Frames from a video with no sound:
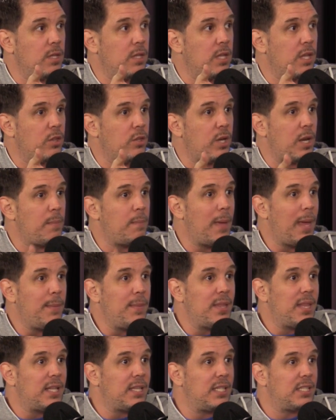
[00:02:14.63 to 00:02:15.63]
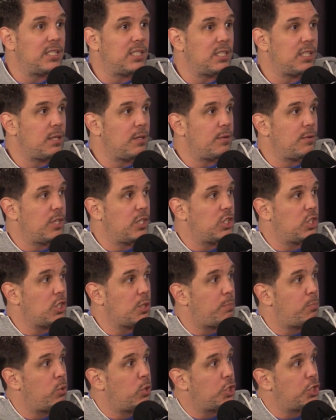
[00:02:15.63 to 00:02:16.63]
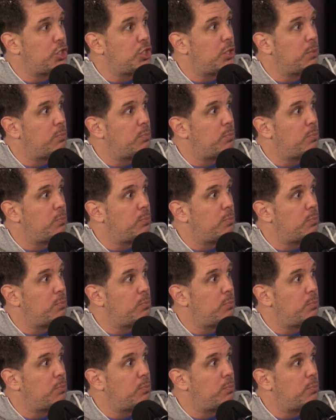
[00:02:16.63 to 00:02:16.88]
the other day maybe that this is a this is a push